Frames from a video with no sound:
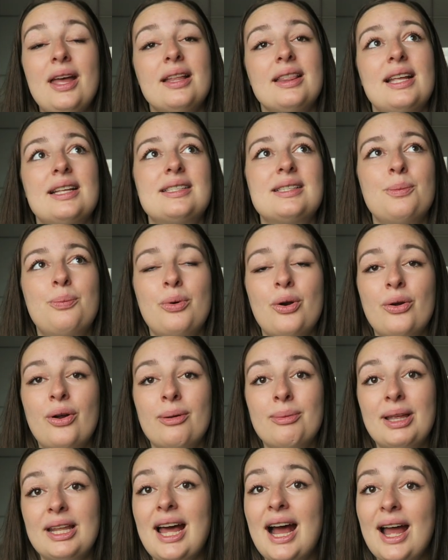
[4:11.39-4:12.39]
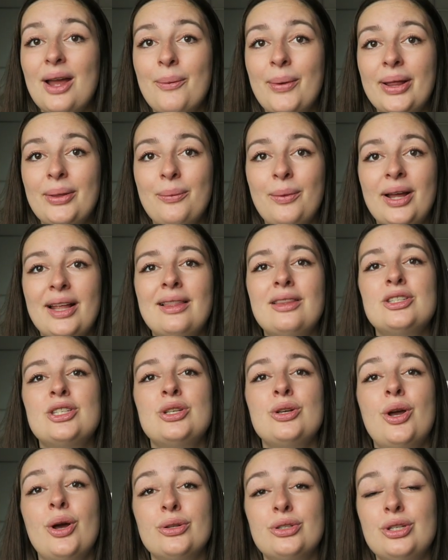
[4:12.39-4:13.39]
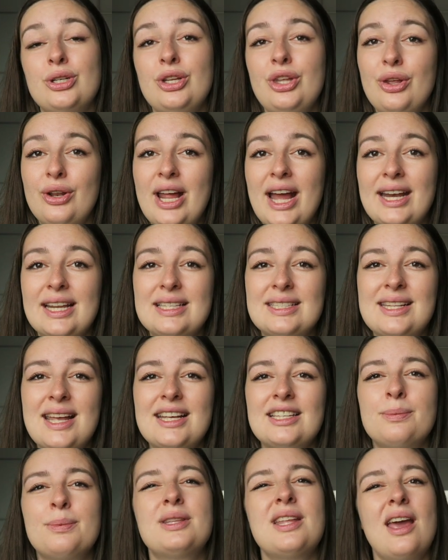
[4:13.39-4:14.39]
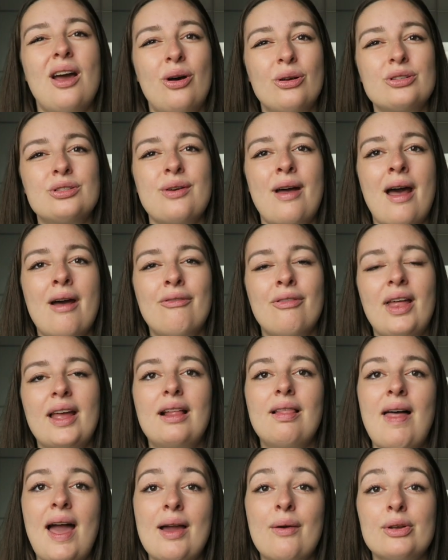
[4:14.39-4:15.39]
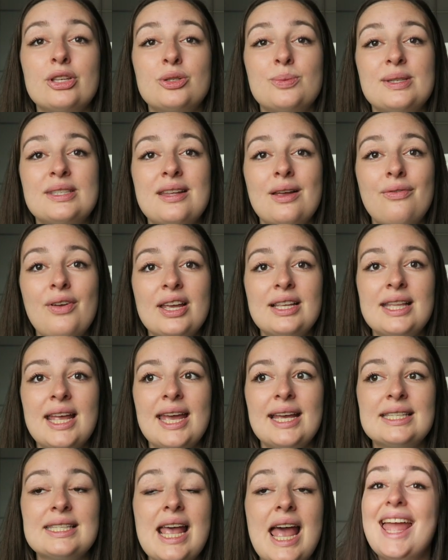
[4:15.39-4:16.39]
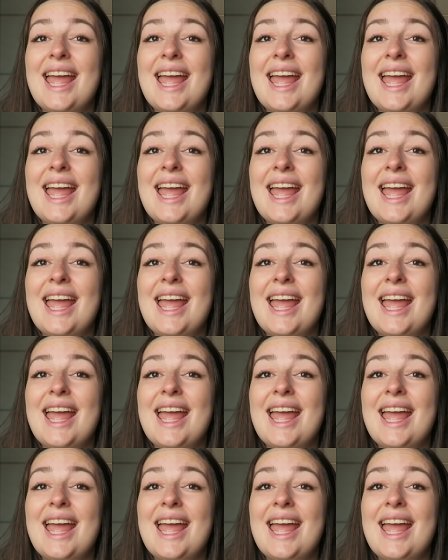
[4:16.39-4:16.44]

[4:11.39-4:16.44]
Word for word: That's the program that I went with to go to the United States, but they also have like language specific things.